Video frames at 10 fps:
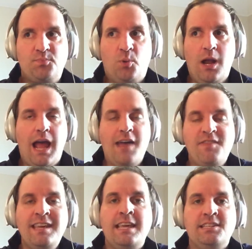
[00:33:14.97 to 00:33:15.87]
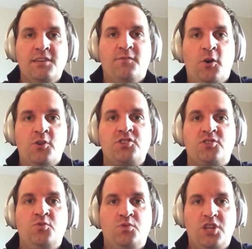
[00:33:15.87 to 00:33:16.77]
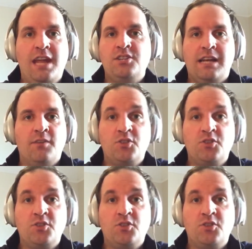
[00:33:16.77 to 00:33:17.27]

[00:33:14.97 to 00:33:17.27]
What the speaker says: I think he's averse to changing